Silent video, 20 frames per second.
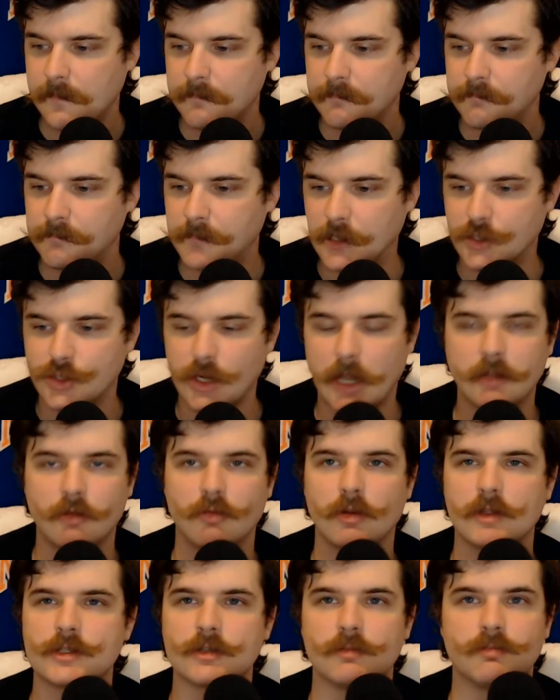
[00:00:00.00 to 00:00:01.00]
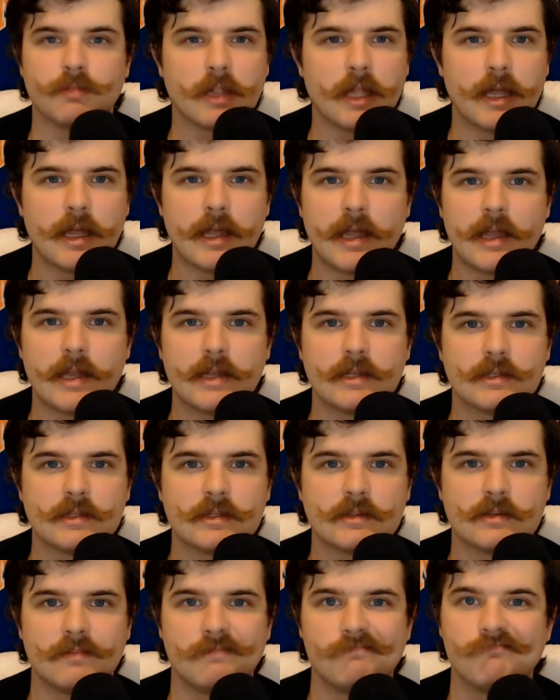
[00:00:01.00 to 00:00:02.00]
They tried to run some
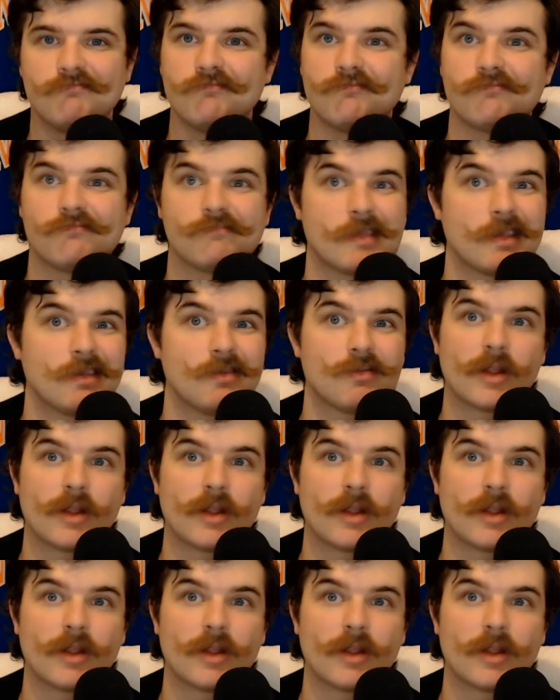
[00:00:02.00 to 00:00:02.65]
plays, didn't run